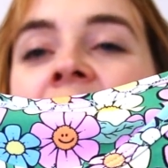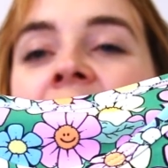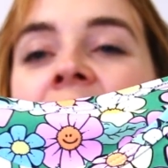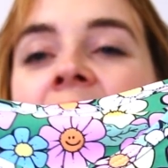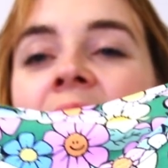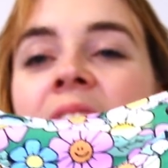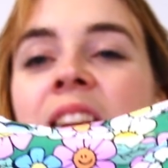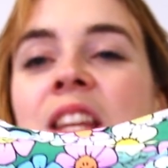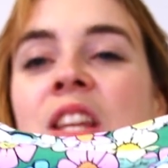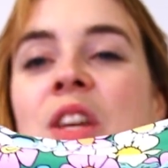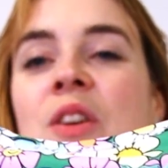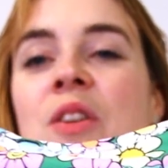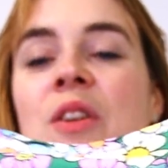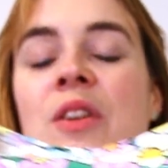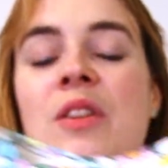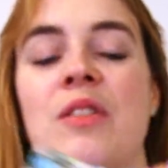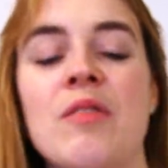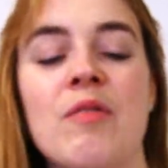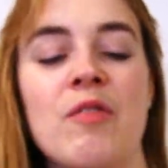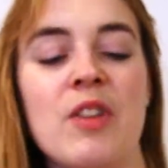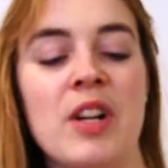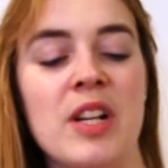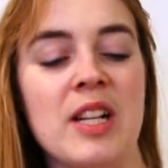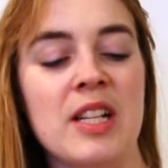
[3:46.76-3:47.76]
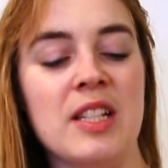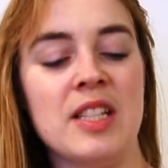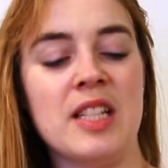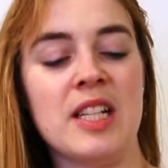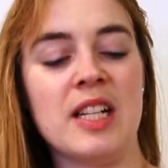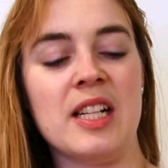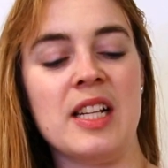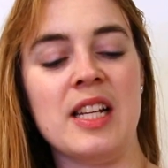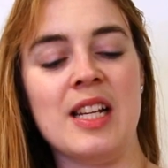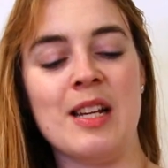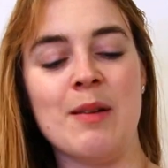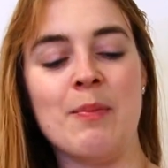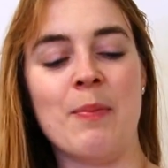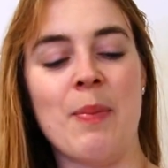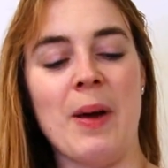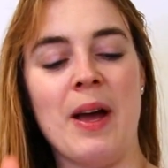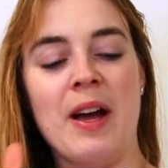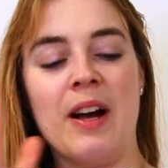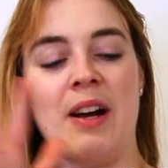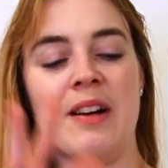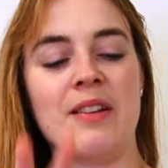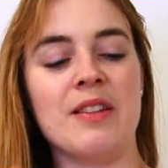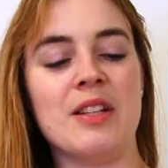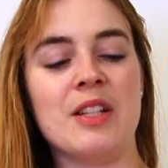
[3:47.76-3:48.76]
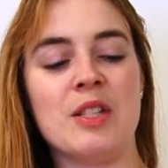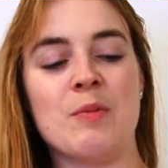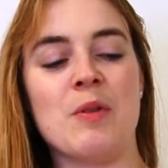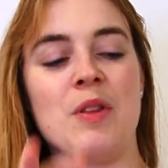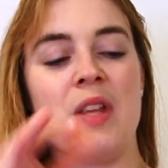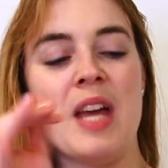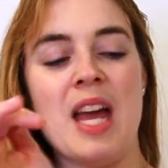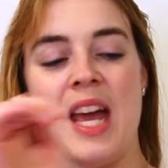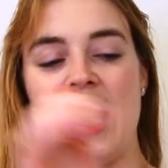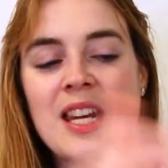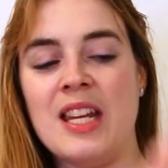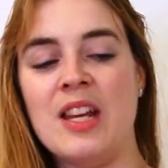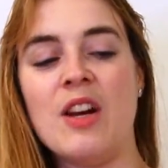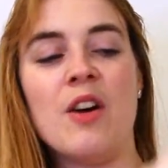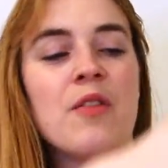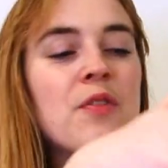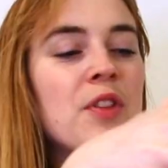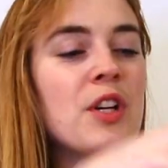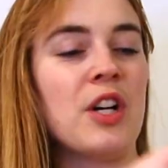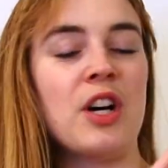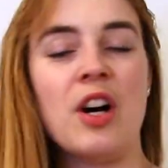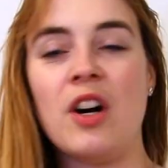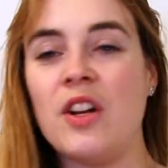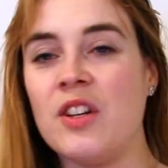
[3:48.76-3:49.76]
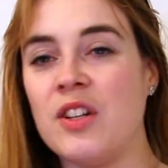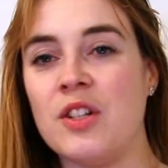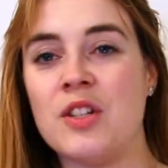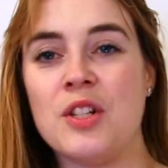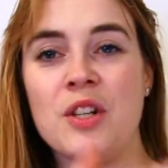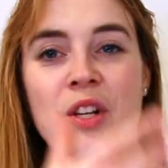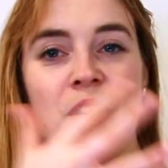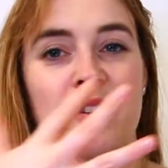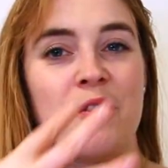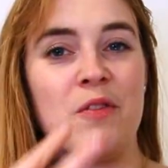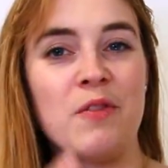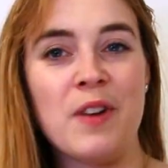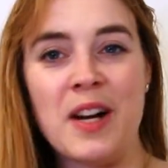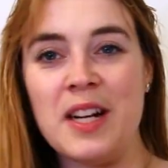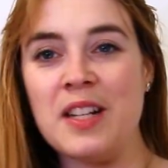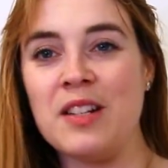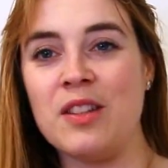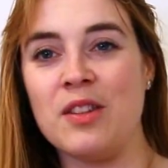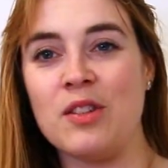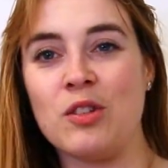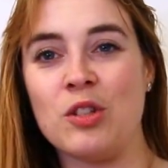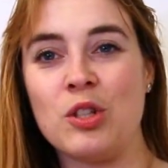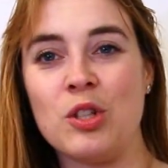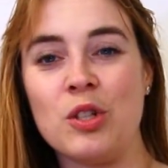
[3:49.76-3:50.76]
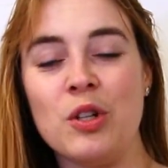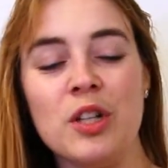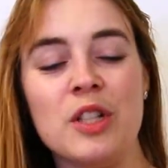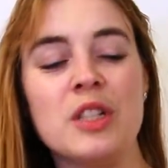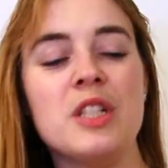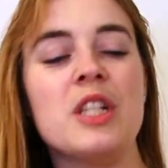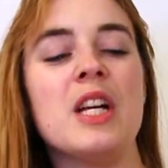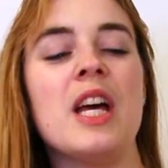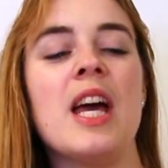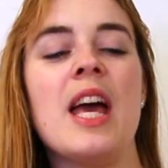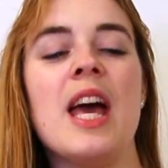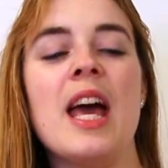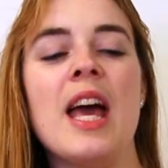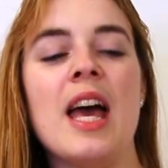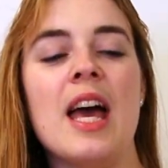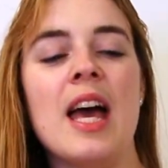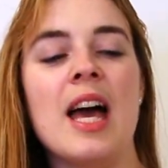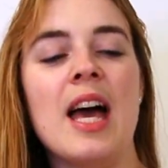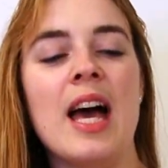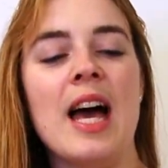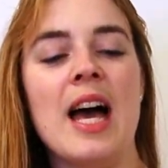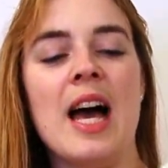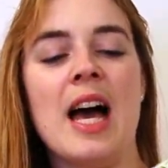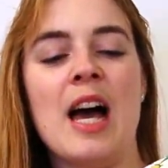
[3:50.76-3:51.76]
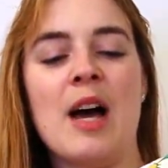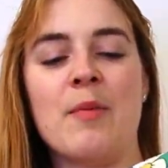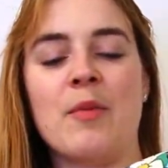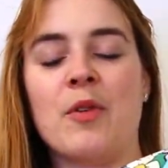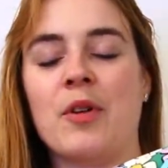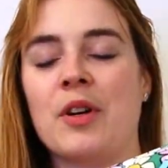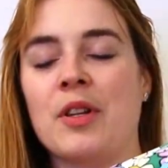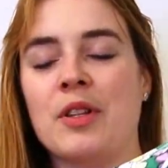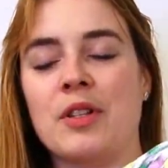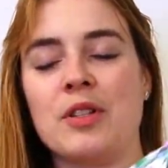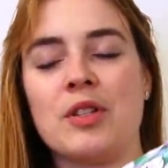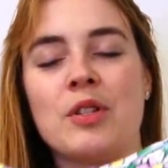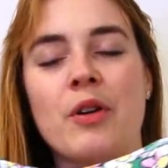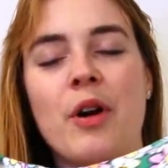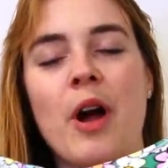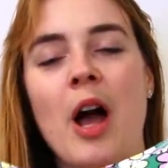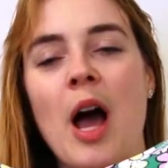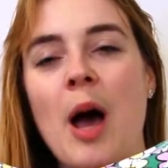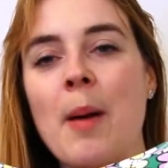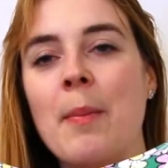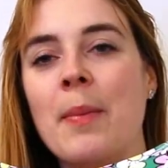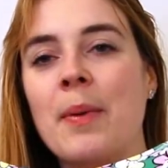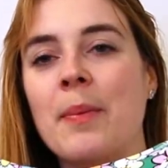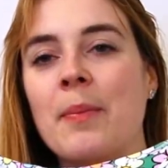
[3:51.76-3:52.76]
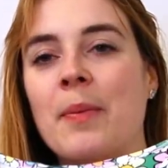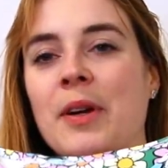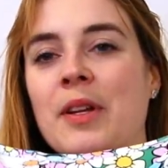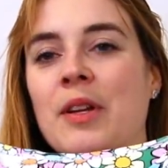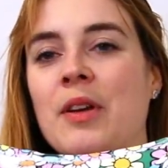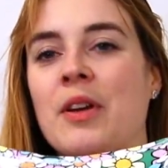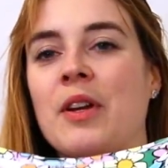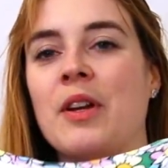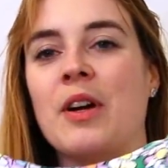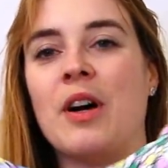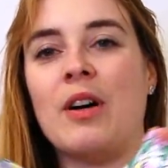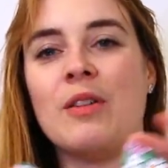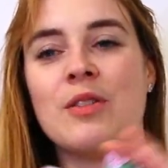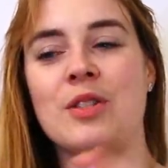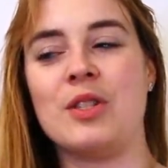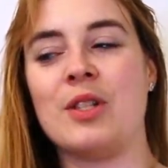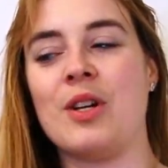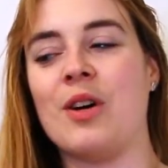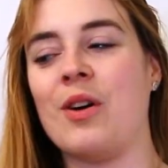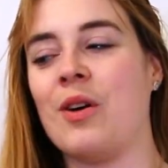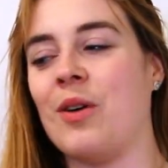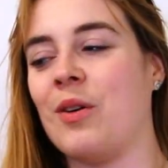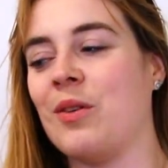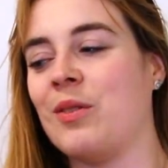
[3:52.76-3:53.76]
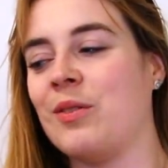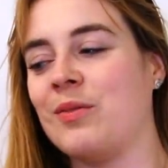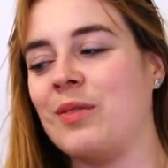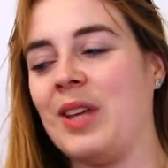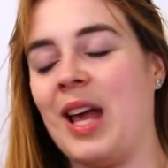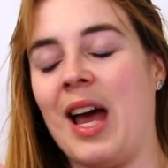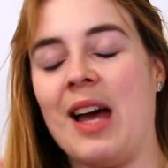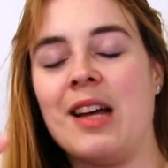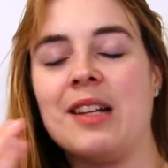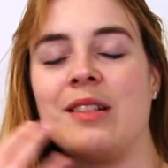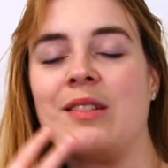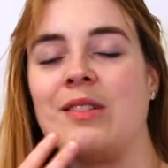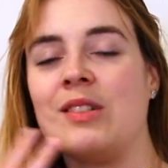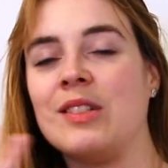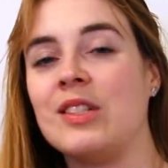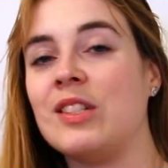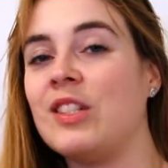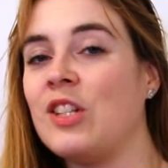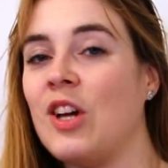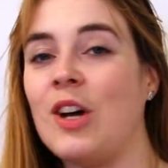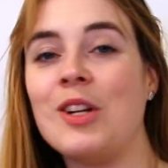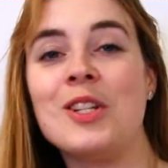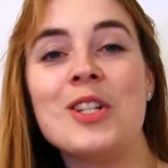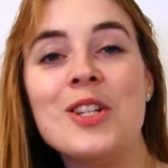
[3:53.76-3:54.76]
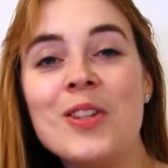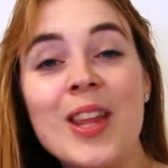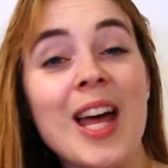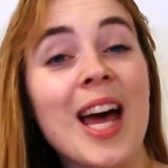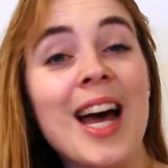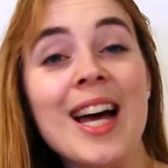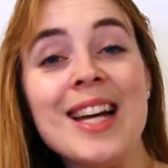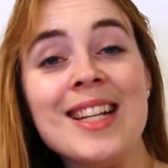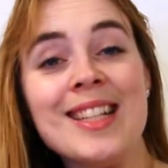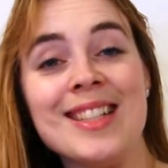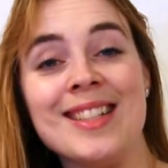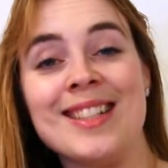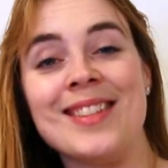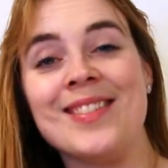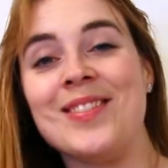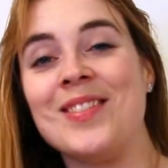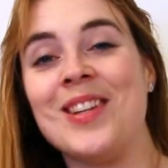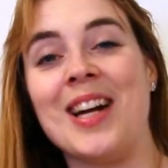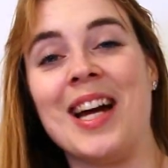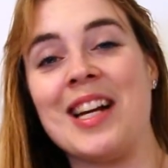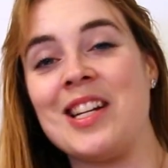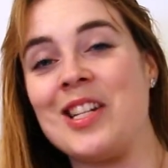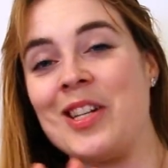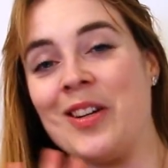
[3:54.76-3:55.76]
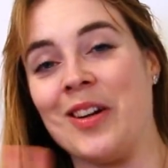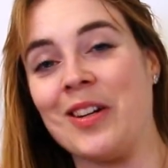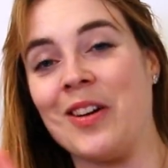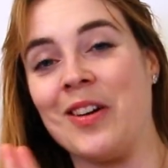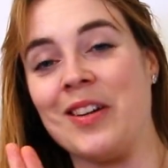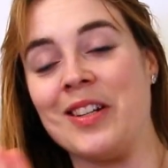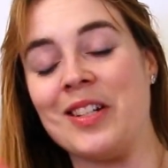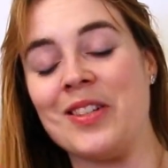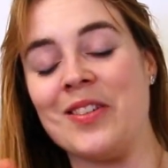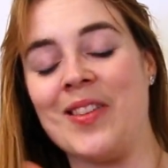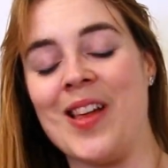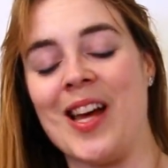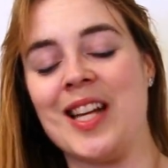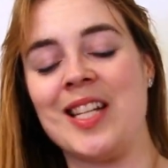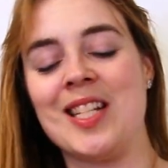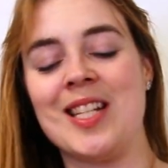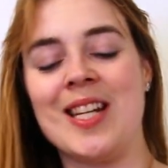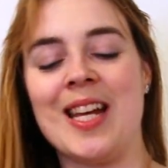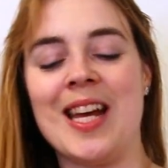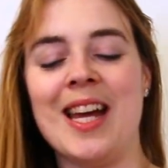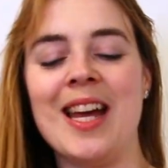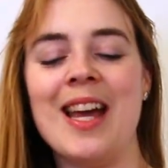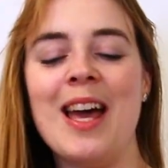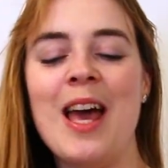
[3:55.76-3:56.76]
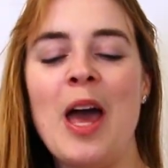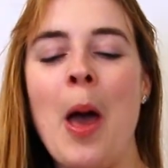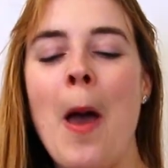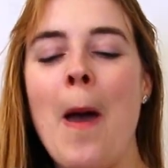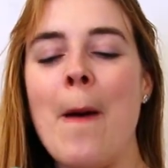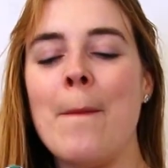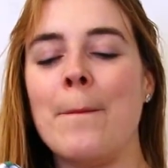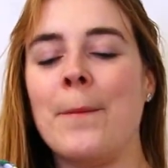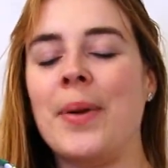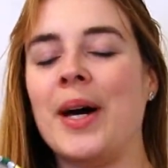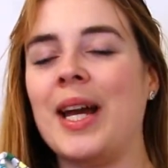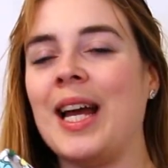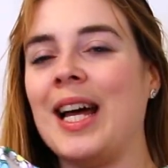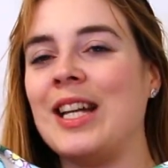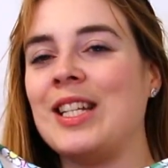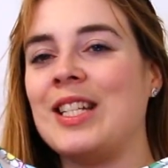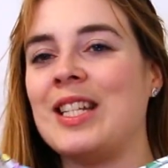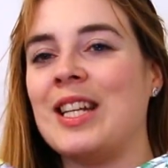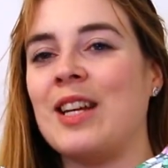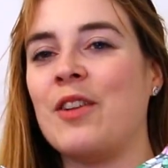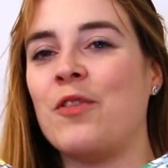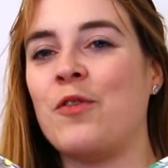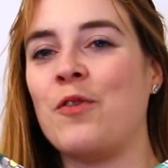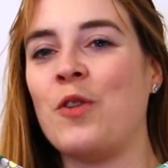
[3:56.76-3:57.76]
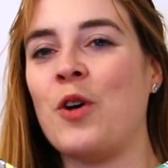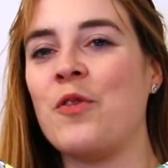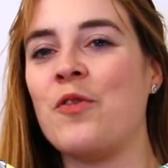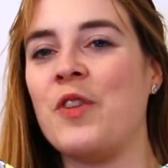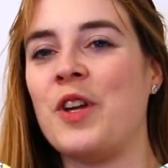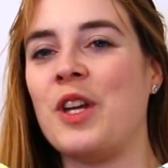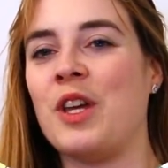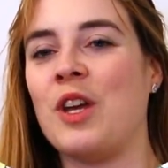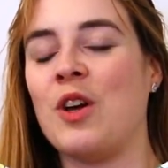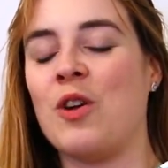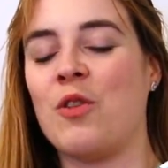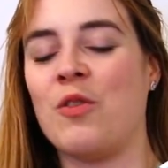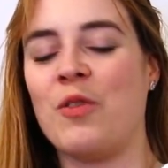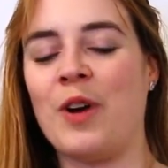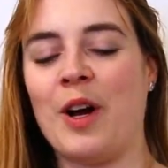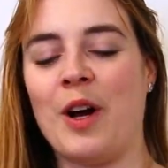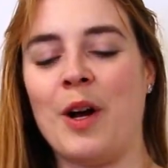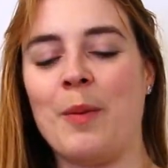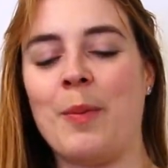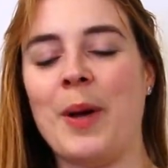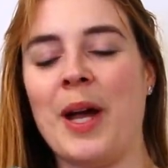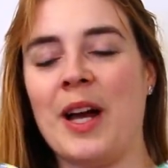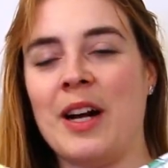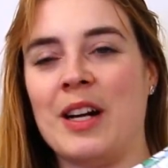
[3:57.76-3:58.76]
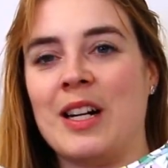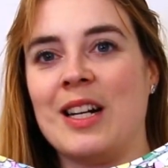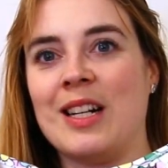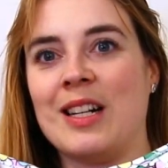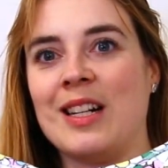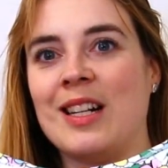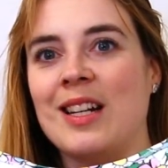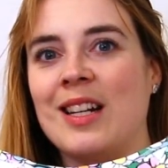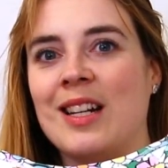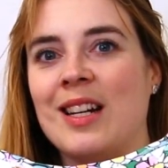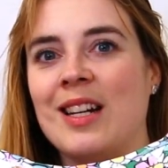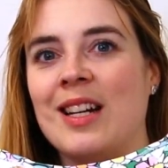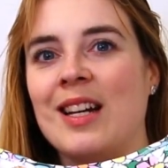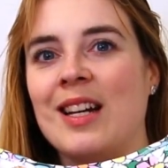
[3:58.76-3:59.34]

and you could realistically pair this with any of the colors you can find in the shirt or in this crop, but you could also, not do that. We're actually not gonna do that today, but I did a full video where I pair